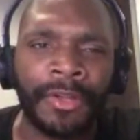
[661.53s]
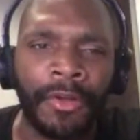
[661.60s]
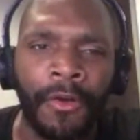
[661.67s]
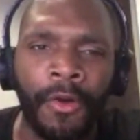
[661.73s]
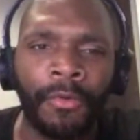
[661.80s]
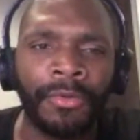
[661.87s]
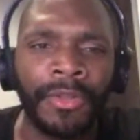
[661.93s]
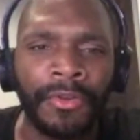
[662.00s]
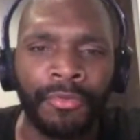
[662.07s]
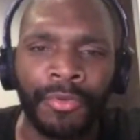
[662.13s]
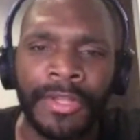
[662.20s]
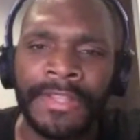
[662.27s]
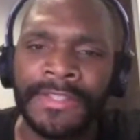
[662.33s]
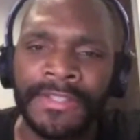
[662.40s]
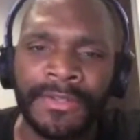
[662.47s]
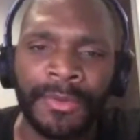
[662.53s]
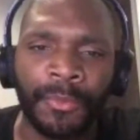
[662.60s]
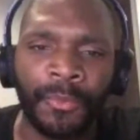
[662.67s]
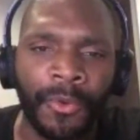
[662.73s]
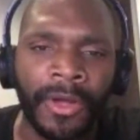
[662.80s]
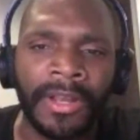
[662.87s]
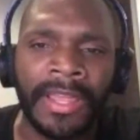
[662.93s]
only reads the
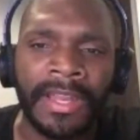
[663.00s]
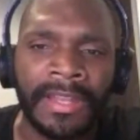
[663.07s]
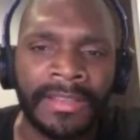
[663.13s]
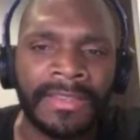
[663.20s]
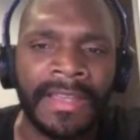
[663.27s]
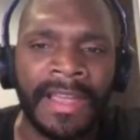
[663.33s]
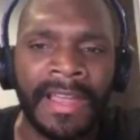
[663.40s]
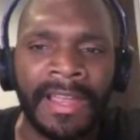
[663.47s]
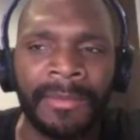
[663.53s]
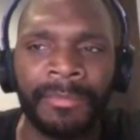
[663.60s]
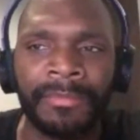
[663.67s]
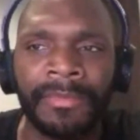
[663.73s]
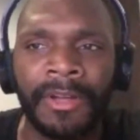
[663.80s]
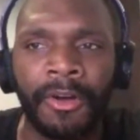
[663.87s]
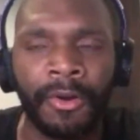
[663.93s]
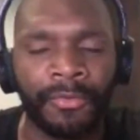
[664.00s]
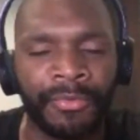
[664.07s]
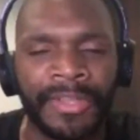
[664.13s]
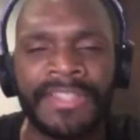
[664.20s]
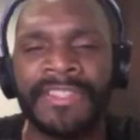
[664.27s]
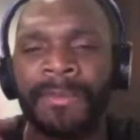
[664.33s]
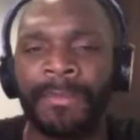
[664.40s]
one at a time or reads
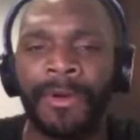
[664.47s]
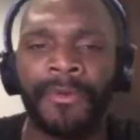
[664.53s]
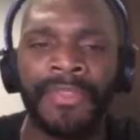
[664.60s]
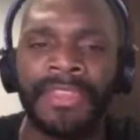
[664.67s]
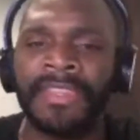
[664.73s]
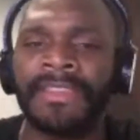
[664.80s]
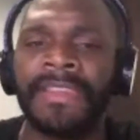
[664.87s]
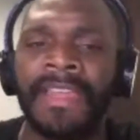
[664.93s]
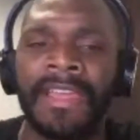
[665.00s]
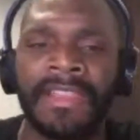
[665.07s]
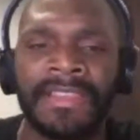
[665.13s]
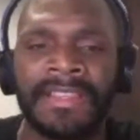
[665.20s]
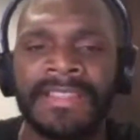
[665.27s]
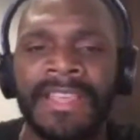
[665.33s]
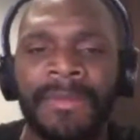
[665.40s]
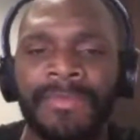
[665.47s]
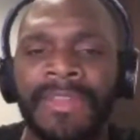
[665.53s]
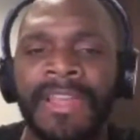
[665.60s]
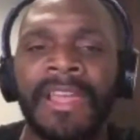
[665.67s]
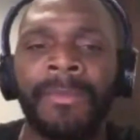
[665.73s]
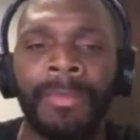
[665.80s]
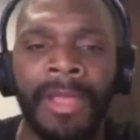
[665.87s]
the both at the same
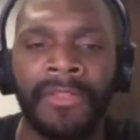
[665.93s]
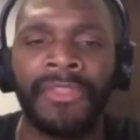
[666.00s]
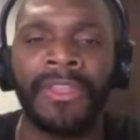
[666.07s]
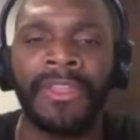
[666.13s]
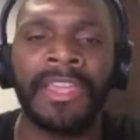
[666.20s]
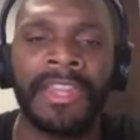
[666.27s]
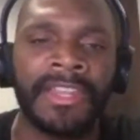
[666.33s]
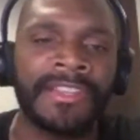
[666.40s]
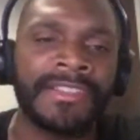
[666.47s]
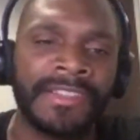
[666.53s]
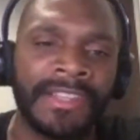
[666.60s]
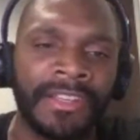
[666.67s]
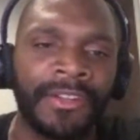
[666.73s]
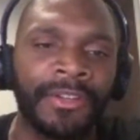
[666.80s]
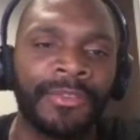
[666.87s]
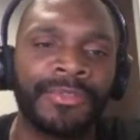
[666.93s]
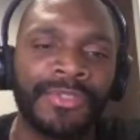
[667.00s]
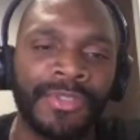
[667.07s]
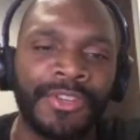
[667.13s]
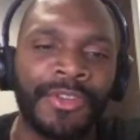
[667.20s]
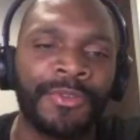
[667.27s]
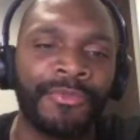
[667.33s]
time. I think it is single. So
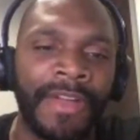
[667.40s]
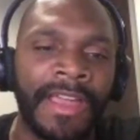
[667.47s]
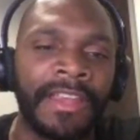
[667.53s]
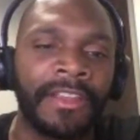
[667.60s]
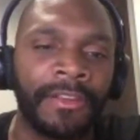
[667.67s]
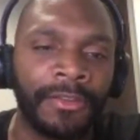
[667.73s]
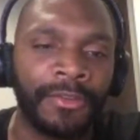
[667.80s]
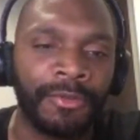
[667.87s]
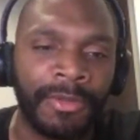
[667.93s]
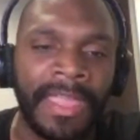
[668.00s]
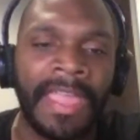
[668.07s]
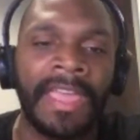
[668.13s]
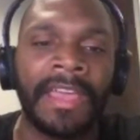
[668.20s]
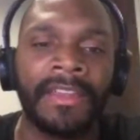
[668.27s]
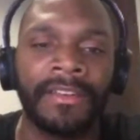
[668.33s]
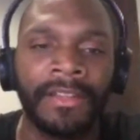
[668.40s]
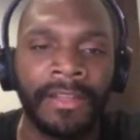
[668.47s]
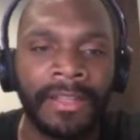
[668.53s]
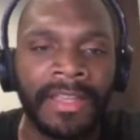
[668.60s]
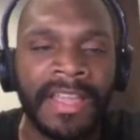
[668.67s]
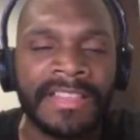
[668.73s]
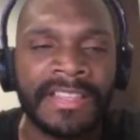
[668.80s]
you're right. You can.
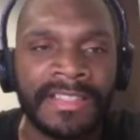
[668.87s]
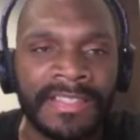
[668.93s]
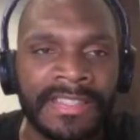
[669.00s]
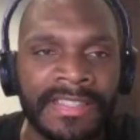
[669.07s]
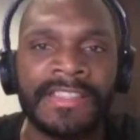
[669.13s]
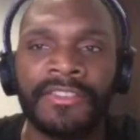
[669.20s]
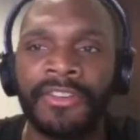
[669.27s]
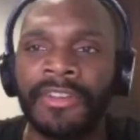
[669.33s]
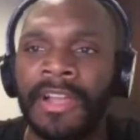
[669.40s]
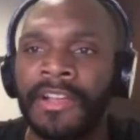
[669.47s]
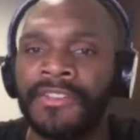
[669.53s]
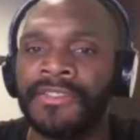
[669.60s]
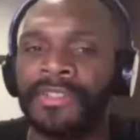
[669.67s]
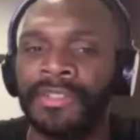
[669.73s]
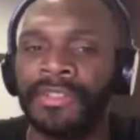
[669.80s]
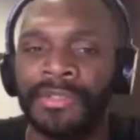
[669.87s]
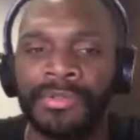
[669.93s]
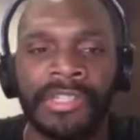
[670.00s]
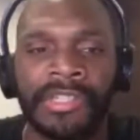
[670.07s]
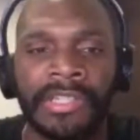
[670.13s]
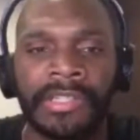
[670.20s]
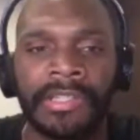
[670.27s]
It's a $600
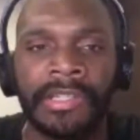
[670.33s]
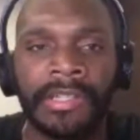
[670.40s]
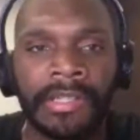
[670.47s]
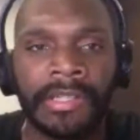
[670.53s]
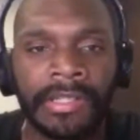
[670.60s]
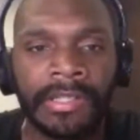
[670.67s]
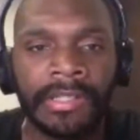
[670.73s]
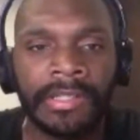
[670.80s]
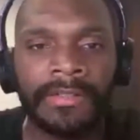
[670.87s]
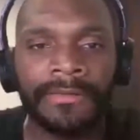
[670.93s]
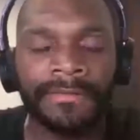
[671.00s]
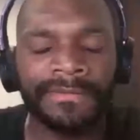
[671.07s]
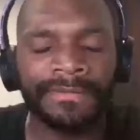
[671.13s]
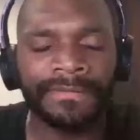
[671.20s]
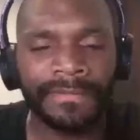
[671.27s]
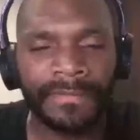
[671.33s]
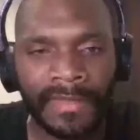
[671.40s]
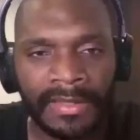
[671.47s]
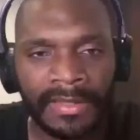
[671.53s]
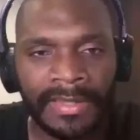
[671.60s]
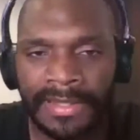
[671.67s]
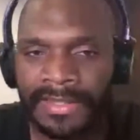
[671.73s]
solution.
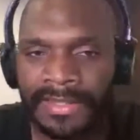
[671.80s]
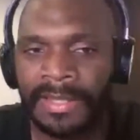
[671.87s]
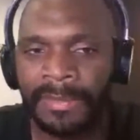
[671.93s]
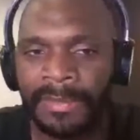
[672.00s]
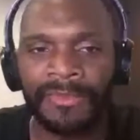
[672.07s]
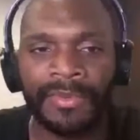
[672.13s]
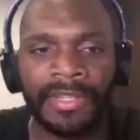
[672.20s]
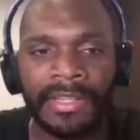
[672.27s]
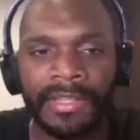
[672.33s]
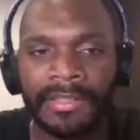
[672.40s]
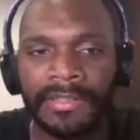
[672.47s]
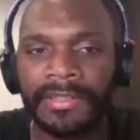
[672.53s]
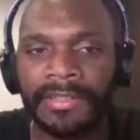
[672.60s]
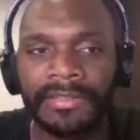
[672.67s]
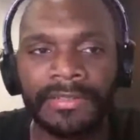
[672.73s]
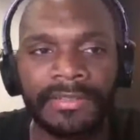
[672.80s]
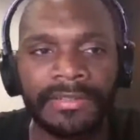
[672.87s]
That seems ridiculous.